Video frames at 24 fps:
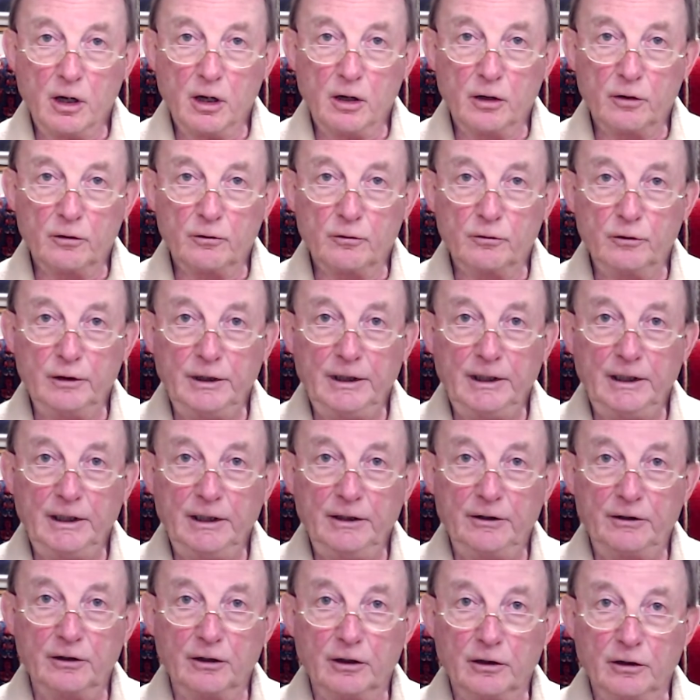Reed
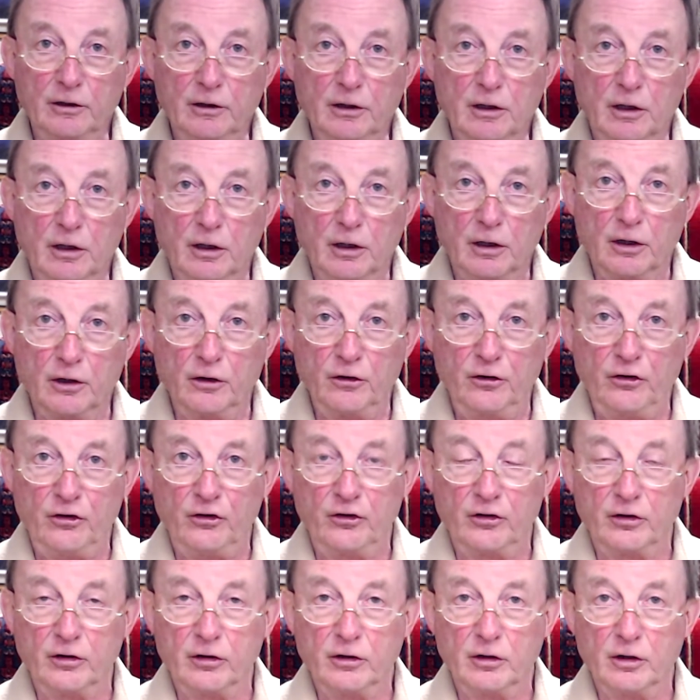and Kirsch
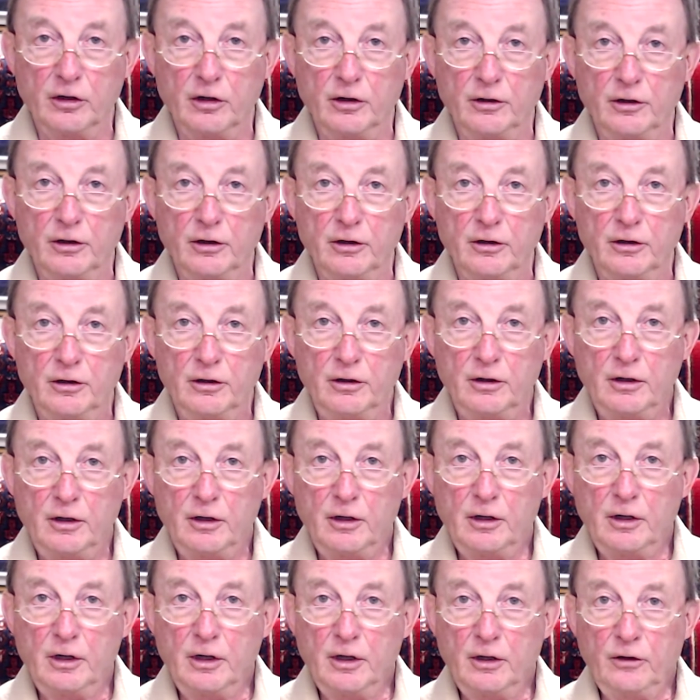and a
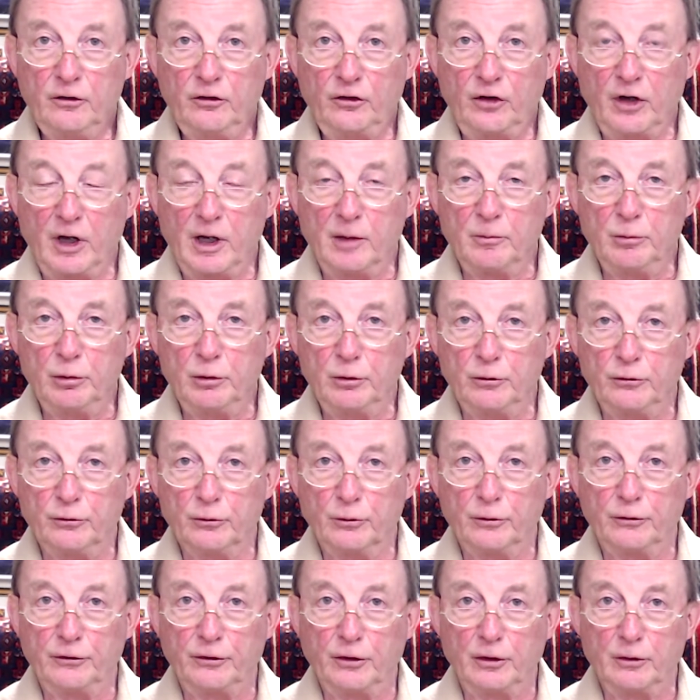chap who's
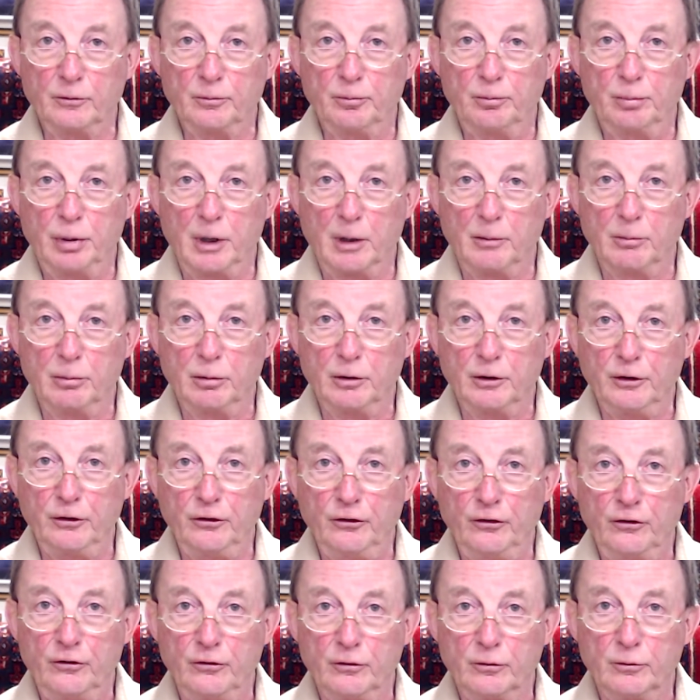also
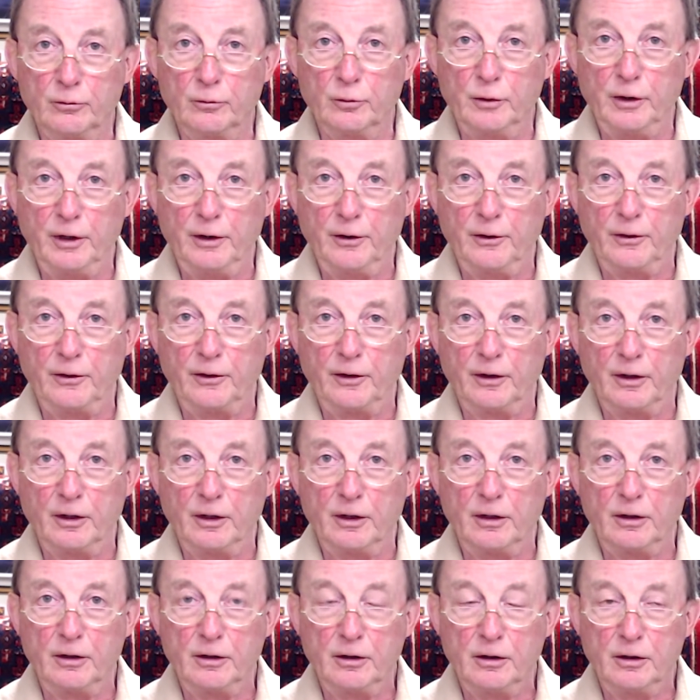published with
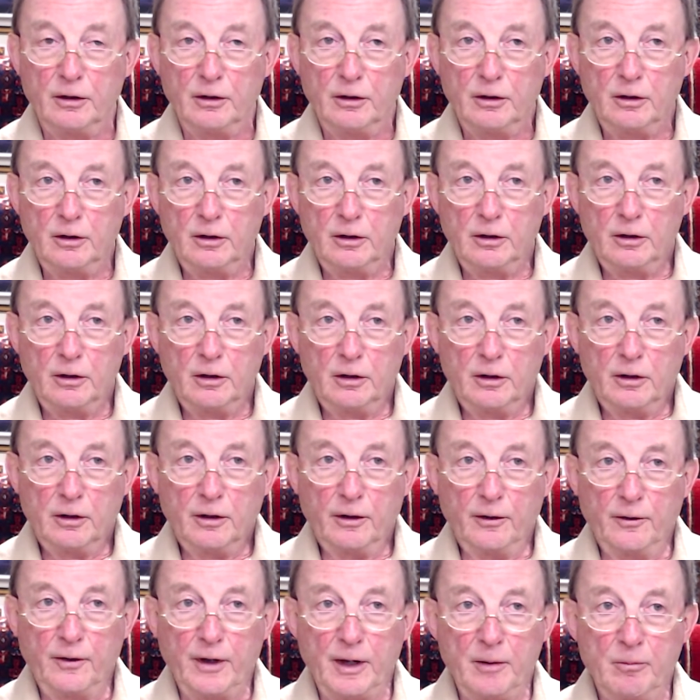
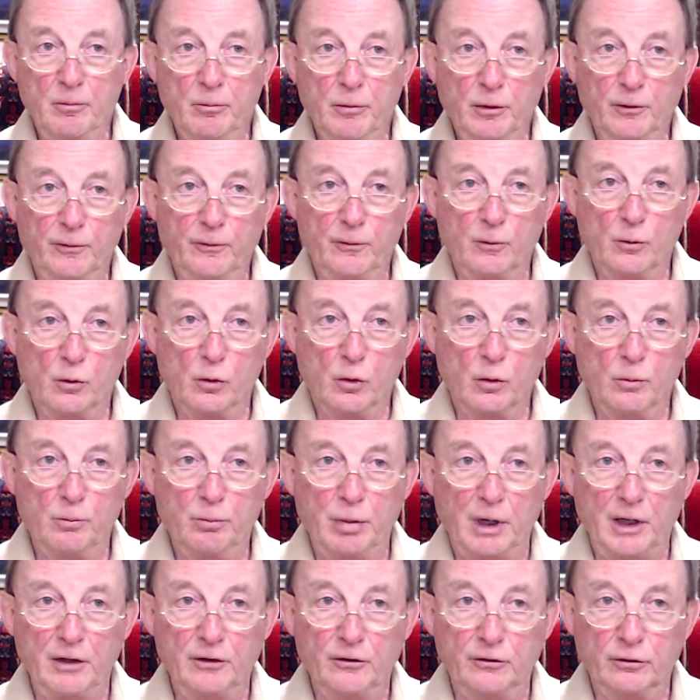them before,
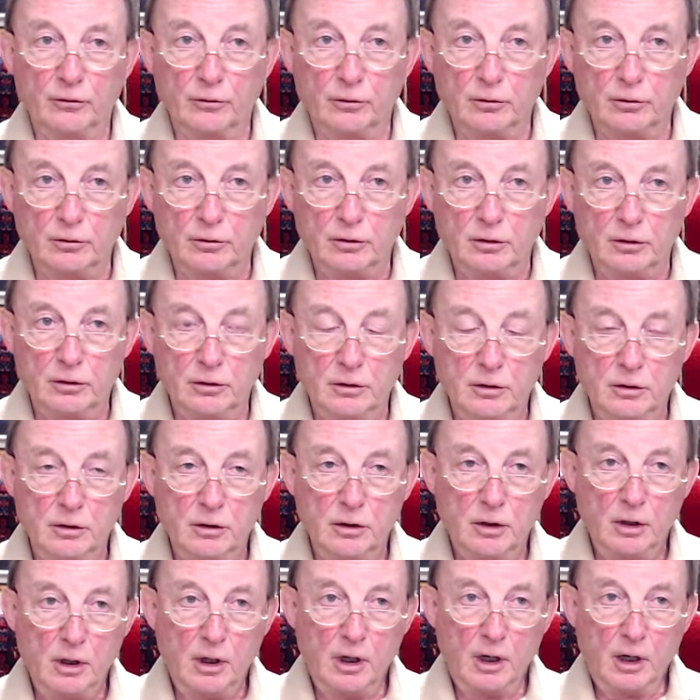Bentel,
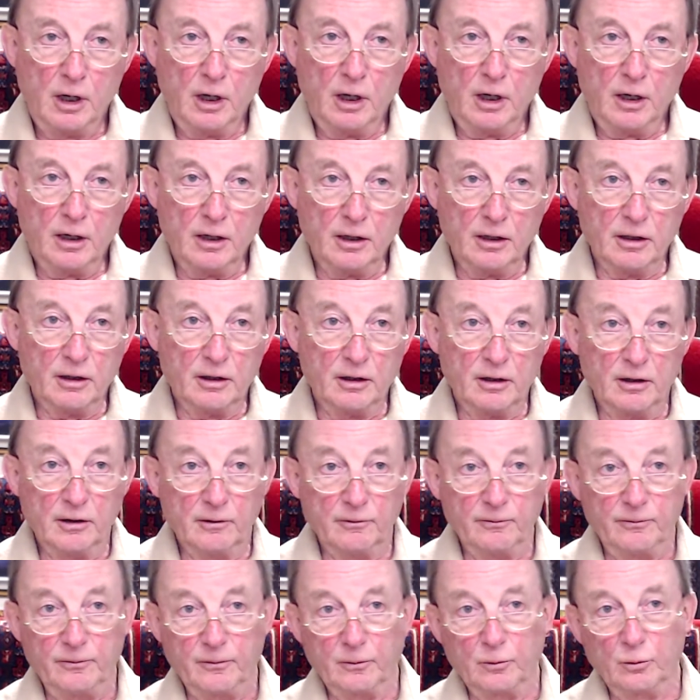
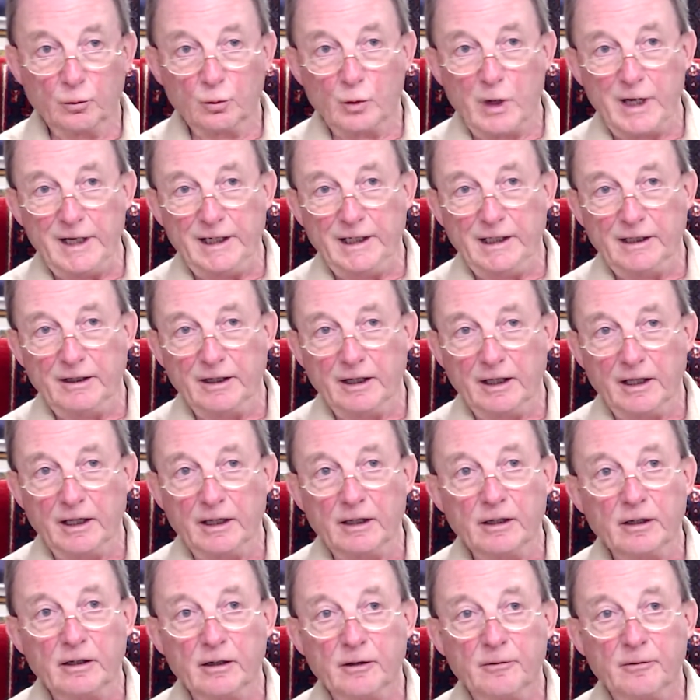have weighed in,